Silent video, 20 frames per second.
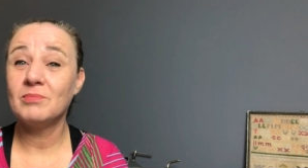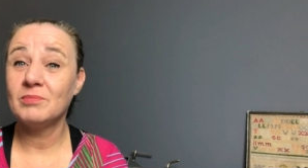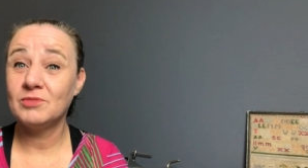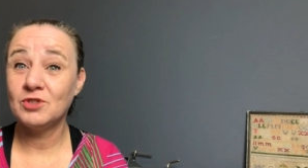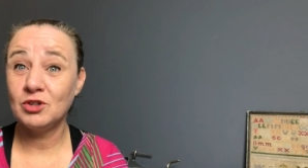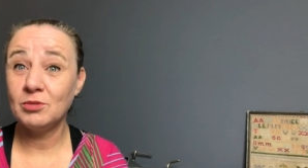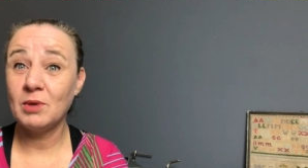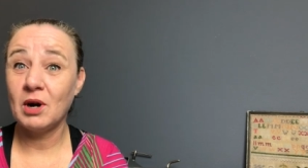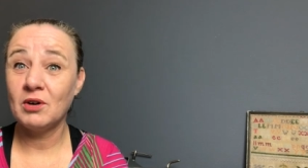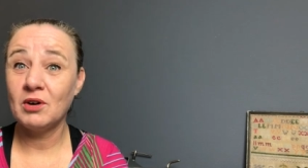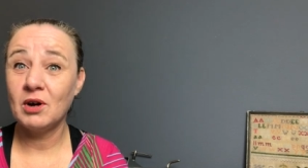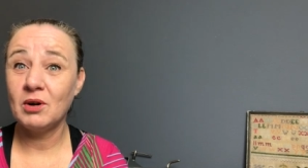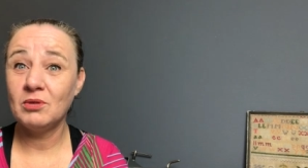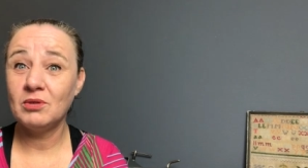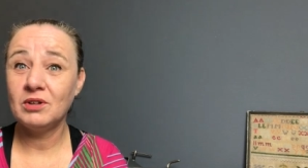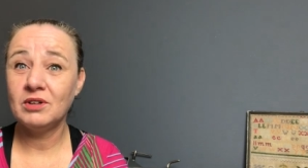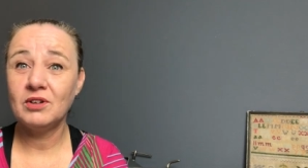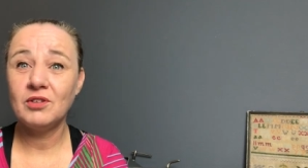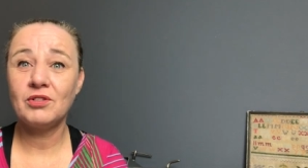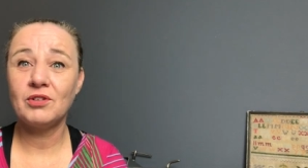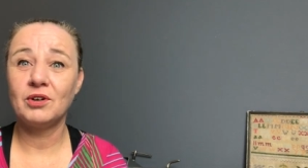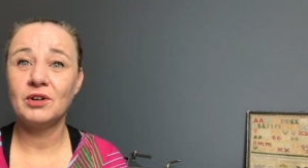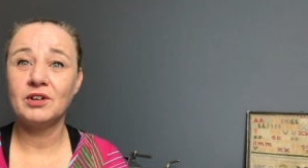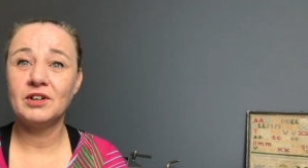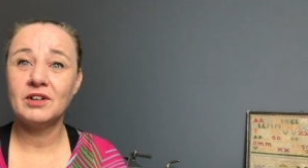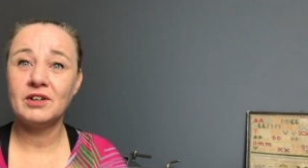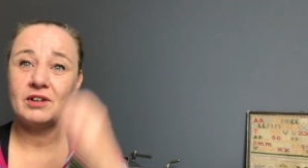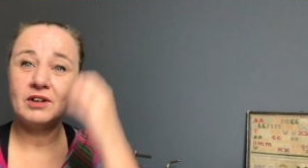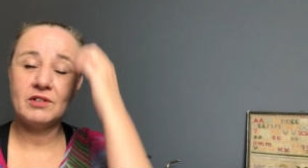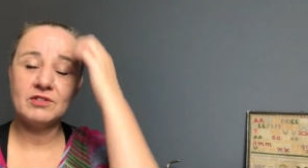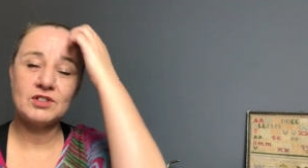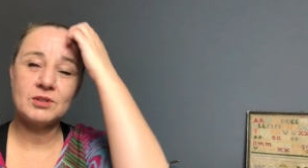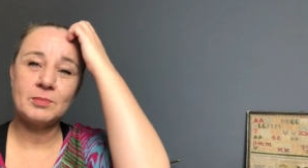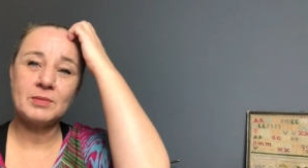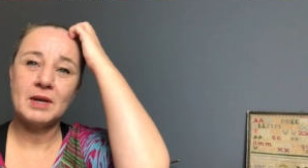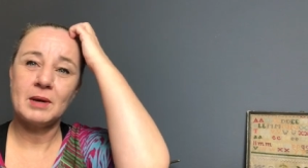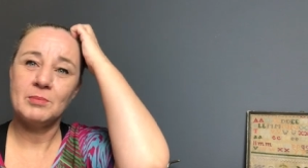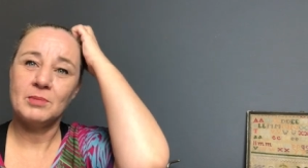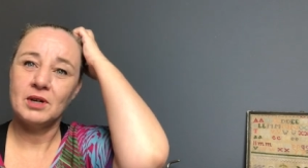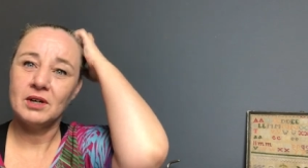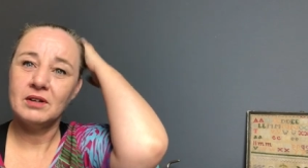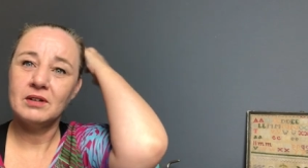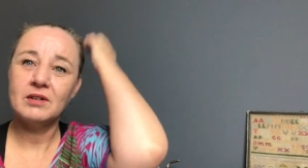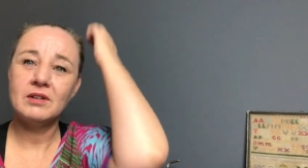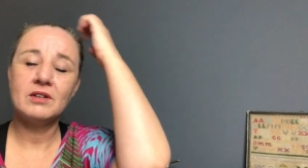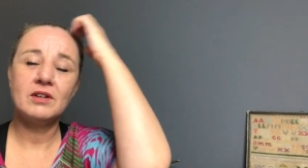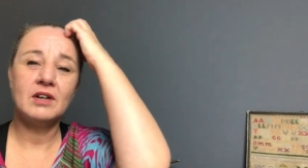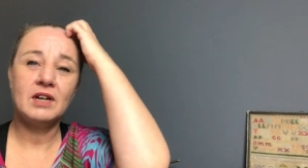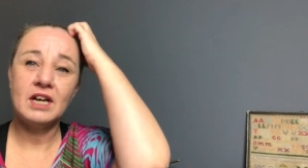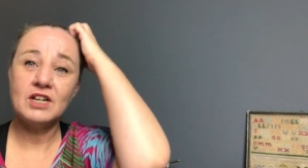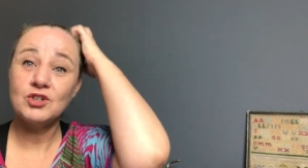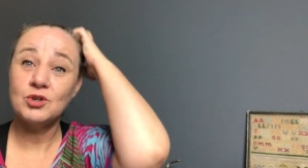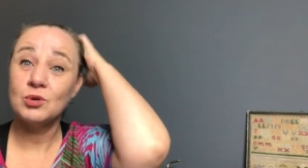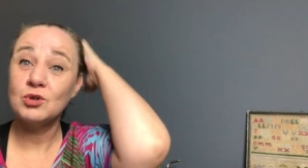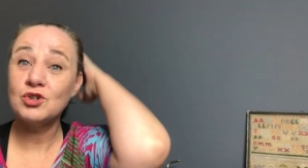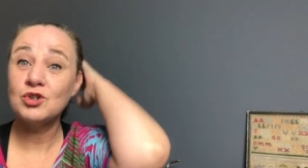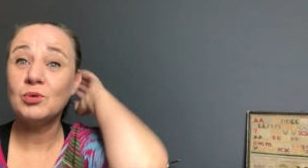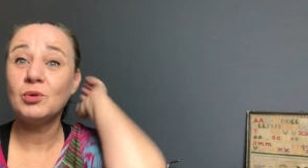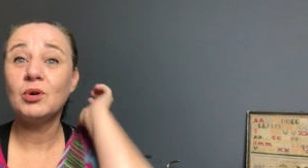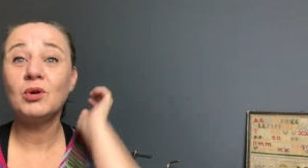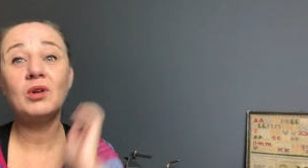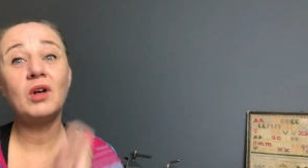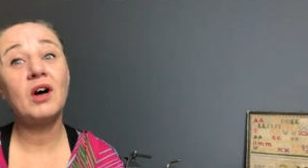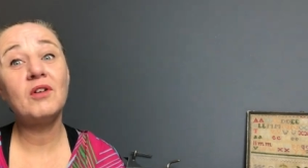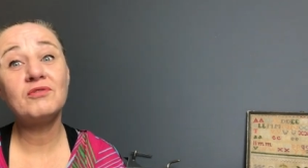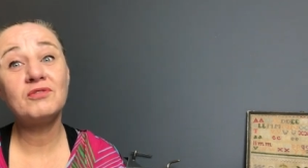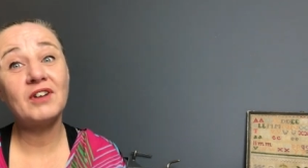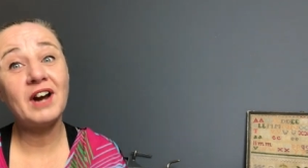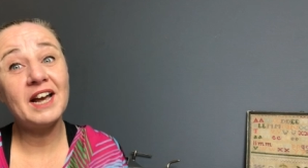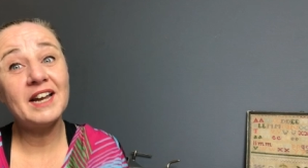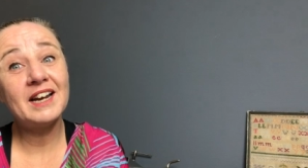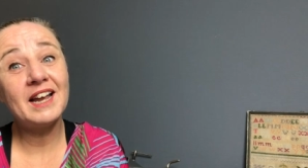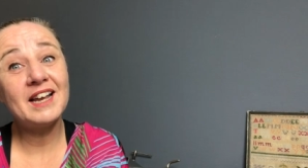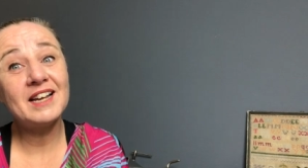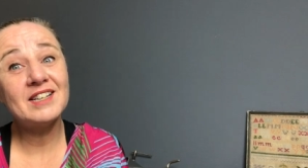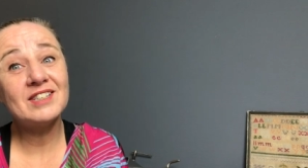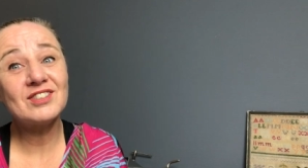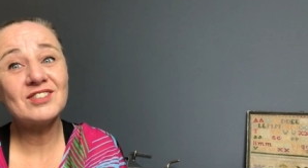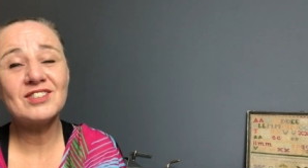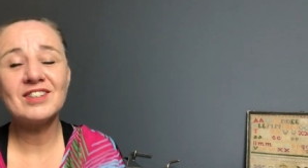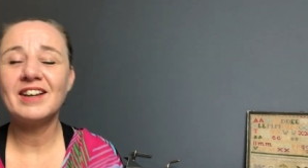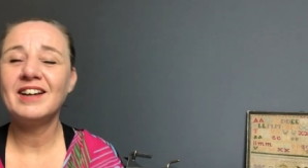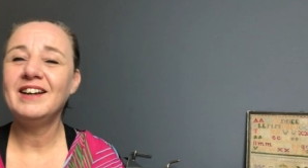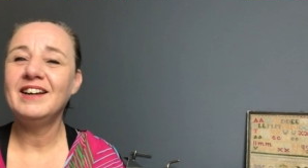tomorrow, the 3rd of September, as usual, on Fridays.